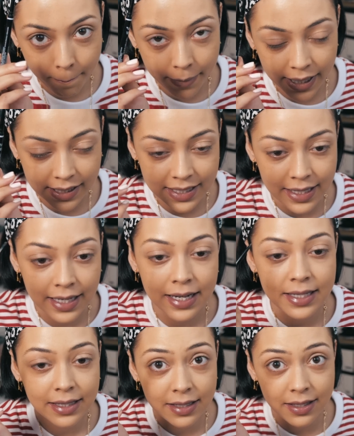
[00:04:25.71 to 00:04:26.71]
back to
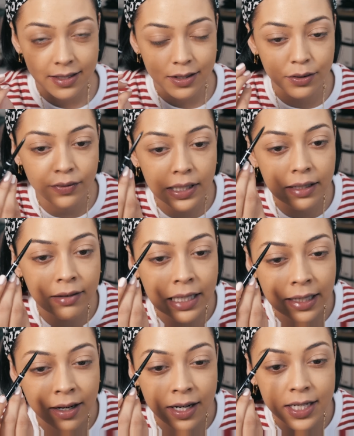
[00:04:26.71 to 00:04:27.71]
this. This is still
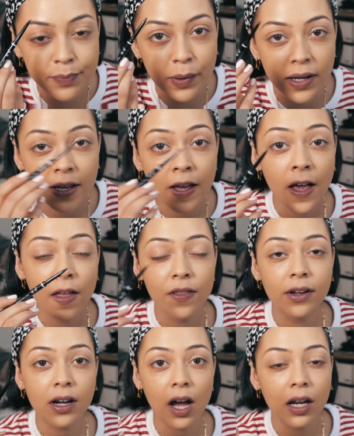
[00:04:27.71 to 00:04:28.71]
really nice, but
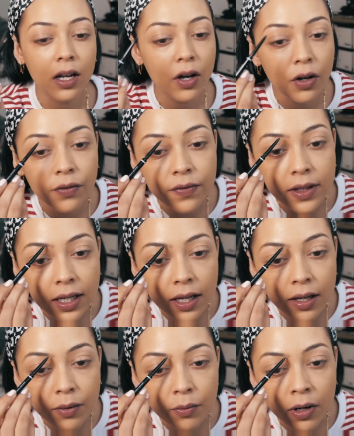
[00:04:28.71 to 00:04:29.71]
the colour of the
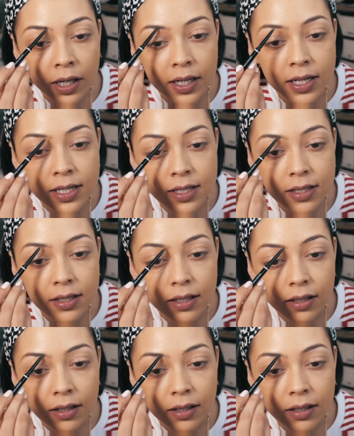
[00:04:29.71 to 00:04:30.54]
IT one is